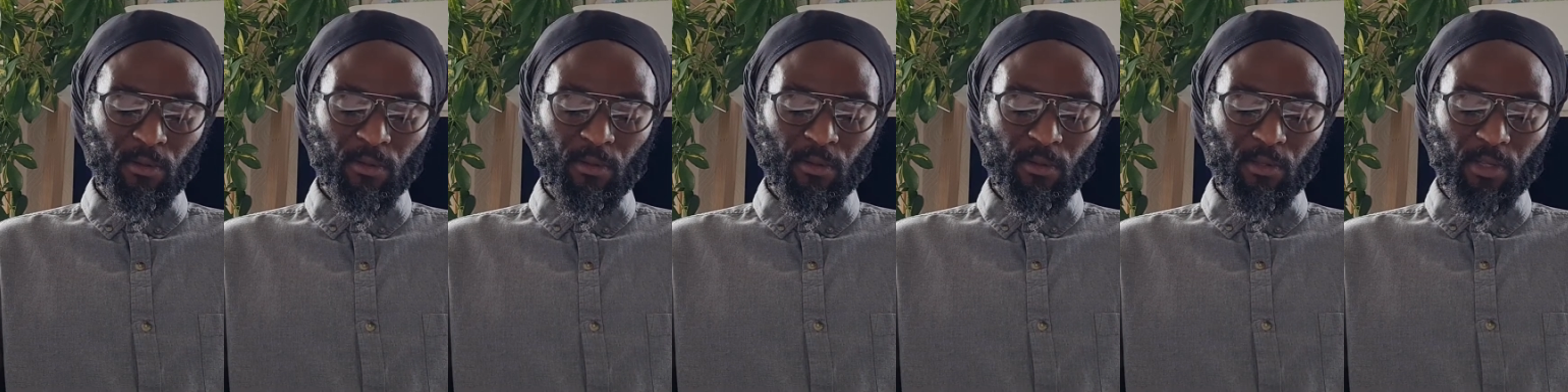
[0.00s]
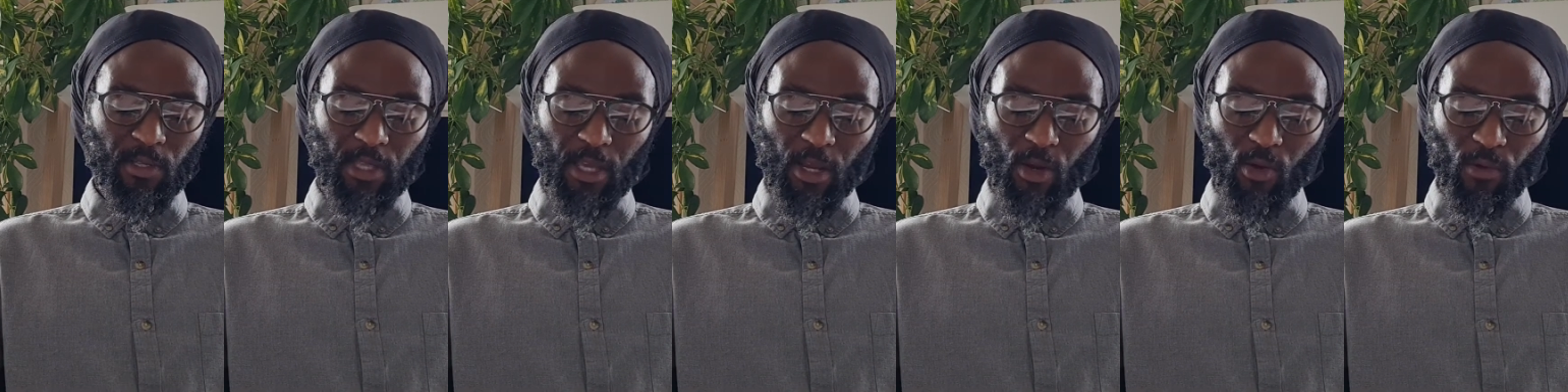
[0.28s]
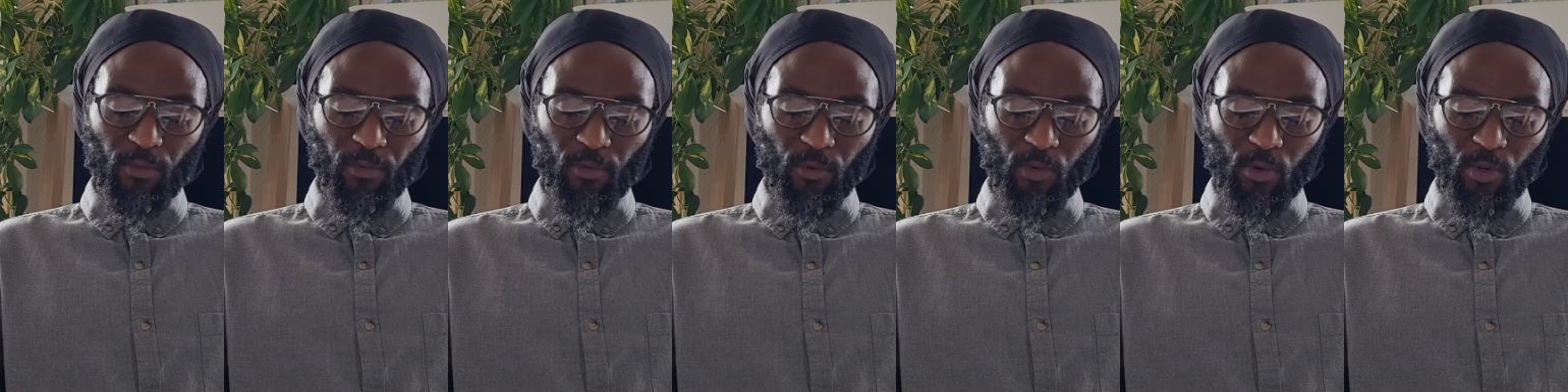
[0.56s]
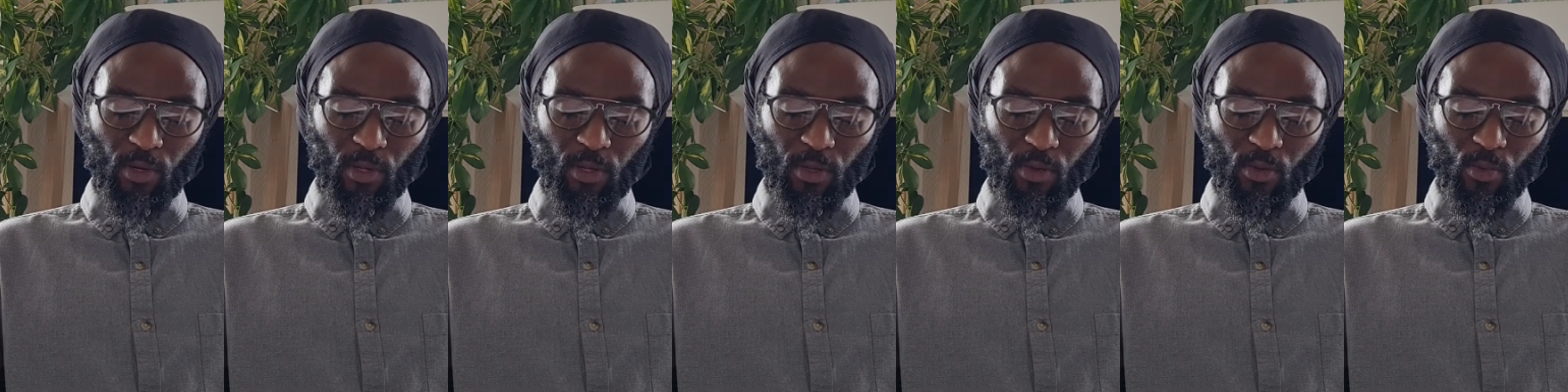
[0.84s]
To tell you if you do
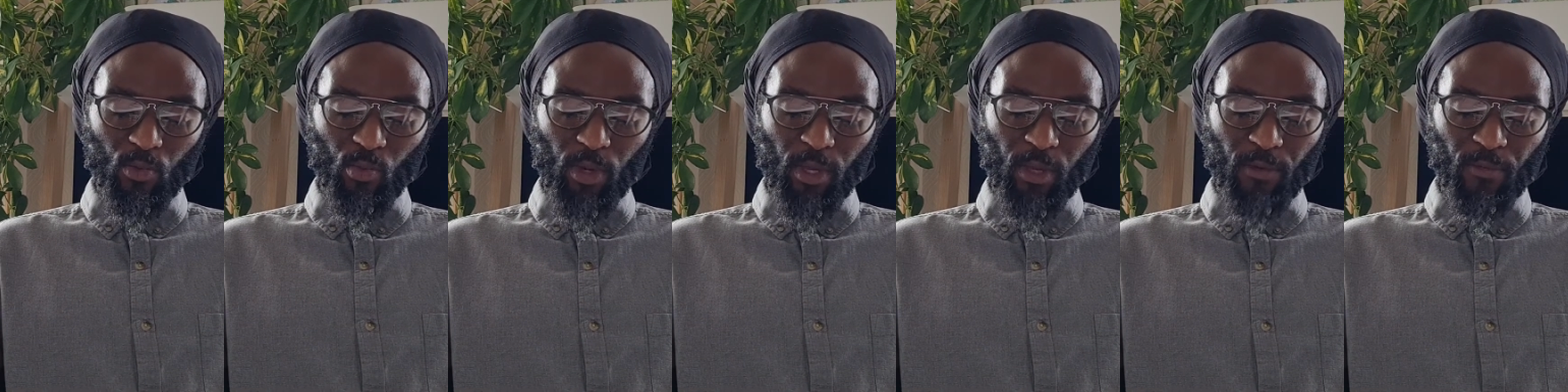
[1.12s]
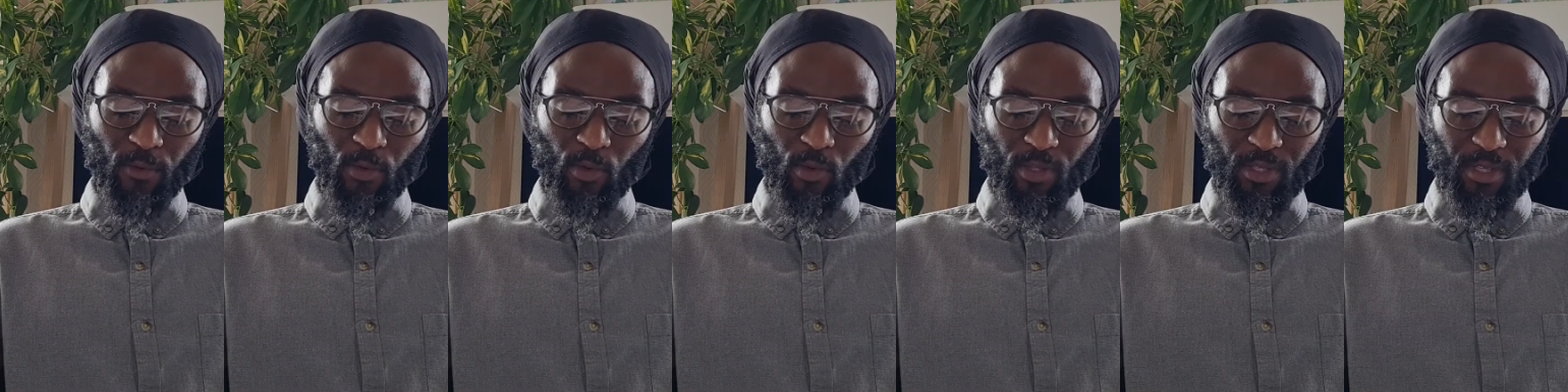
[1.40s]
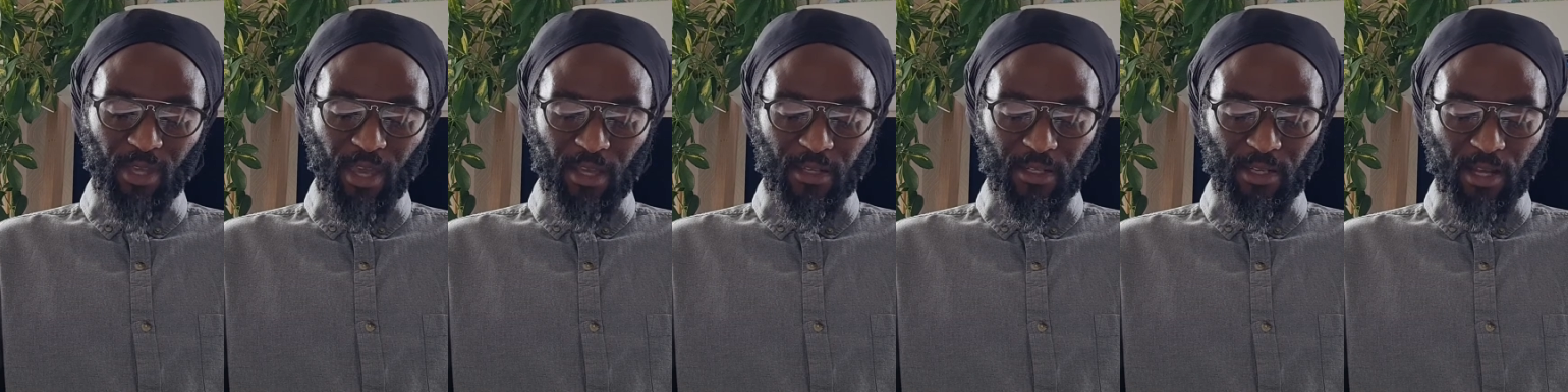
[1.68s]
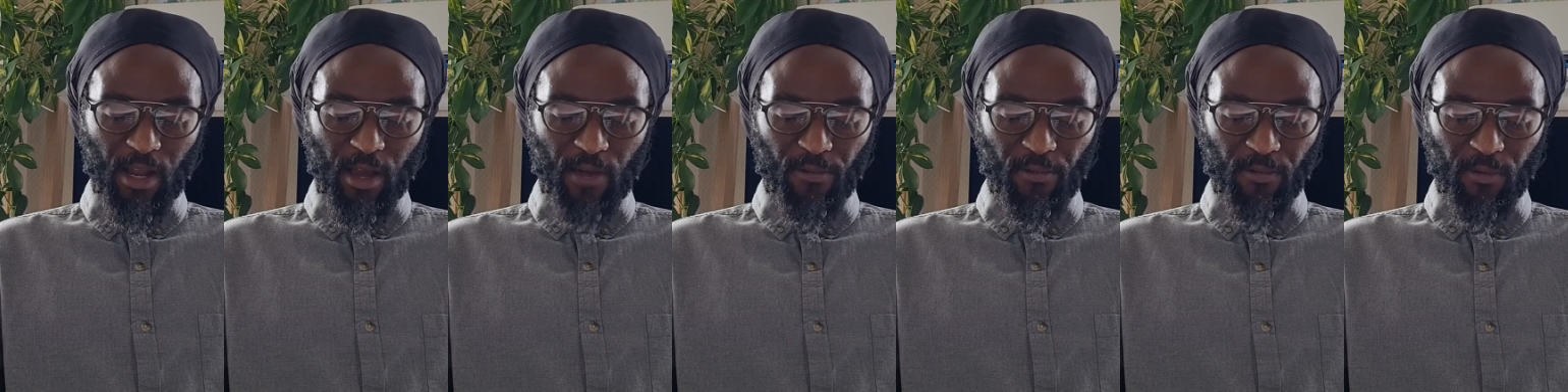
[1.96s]
it, we if you do it tithes and
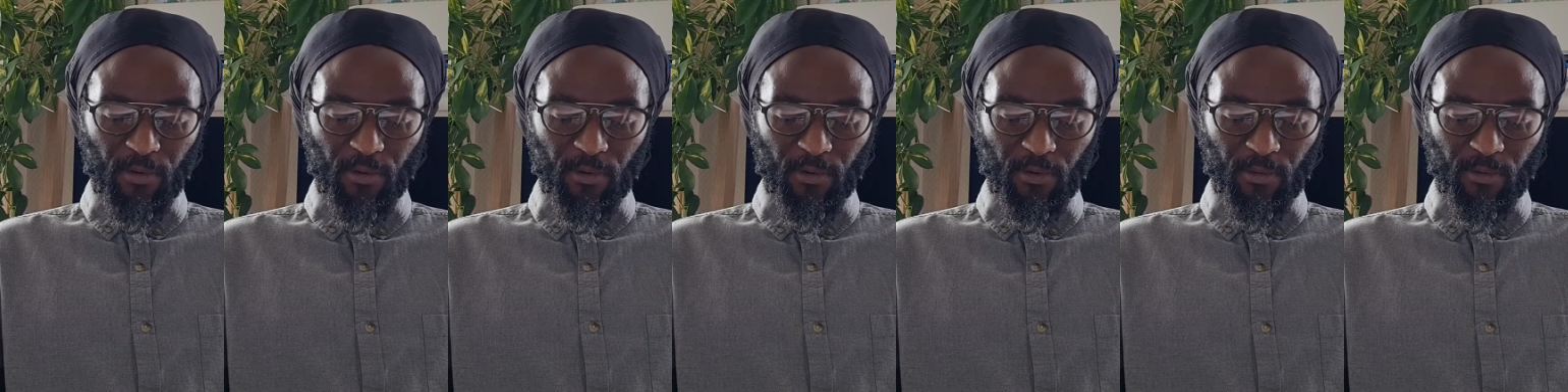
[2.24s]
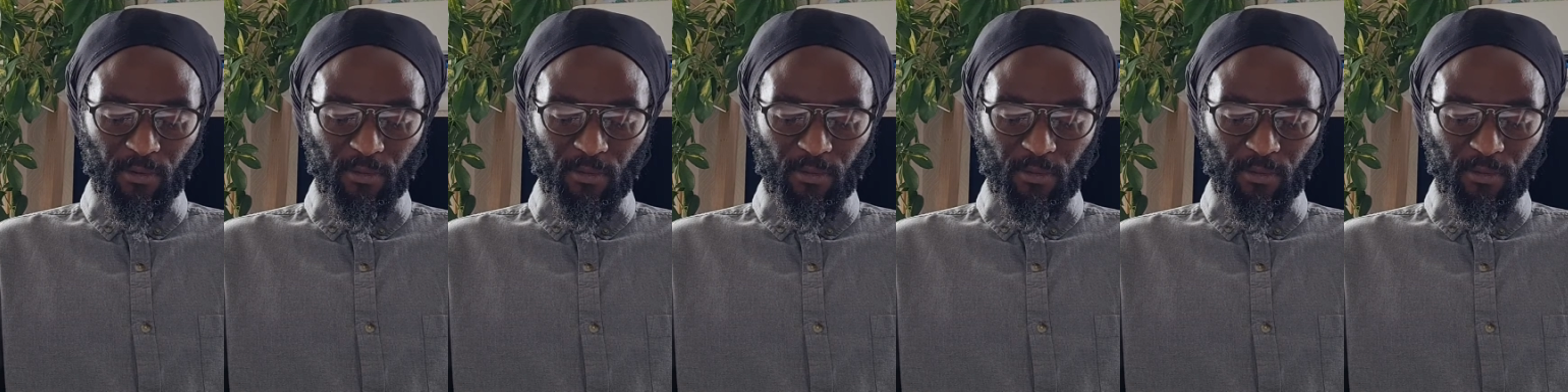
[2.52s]
offering.